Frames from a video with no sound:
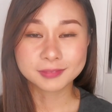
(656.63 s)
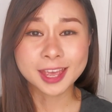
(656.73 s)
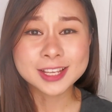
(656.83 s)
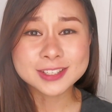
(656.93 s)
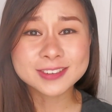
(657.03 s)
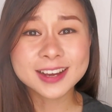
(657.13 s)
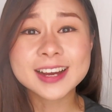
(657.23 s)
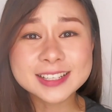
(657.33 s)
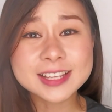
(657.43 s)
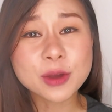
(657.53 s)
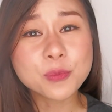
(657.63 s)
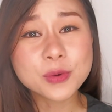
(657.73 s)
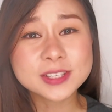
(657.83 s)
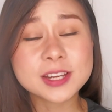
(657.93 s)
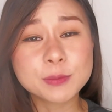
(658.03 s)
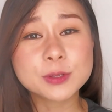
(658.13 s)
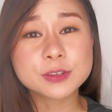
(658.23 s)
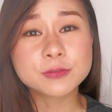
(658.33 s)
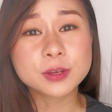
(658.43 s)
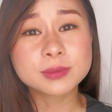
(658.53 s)
So guys, I wasn't able to
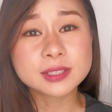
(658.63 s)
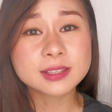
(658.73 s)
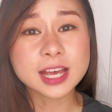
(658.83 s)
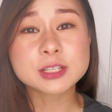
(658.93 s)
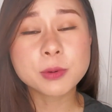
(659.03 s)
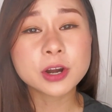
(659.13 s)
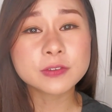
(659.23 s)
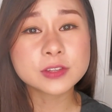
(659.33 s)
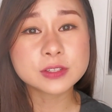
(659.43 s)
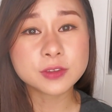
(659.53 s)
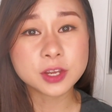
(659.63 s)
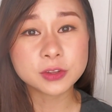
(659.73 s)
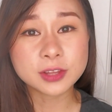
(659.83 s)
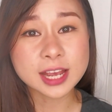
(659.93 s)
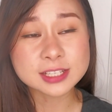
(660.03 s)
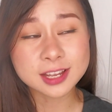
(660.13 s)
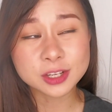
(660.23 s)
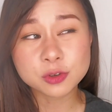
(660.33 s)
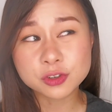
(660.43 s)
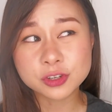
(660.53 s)
film the last part of this video last
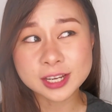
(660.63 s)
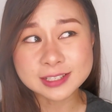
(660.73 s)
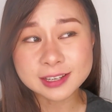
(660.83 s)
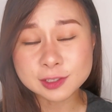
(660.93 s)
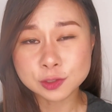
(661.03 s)
night, or should I say this